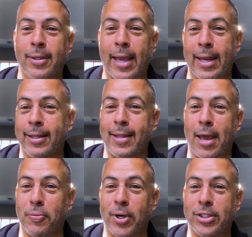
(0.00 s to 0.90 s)
edit
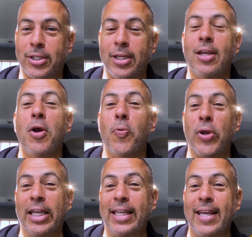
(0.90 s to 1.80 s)
that, Rusty.
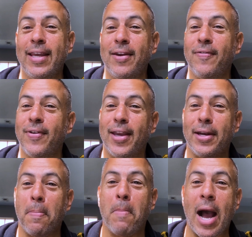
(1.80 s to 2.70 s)
We live
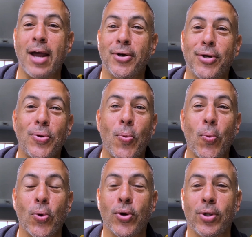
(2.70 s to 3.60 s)
in a modern
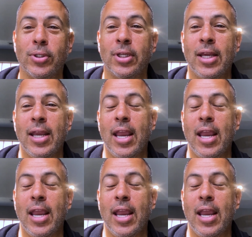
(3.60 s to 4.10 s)
world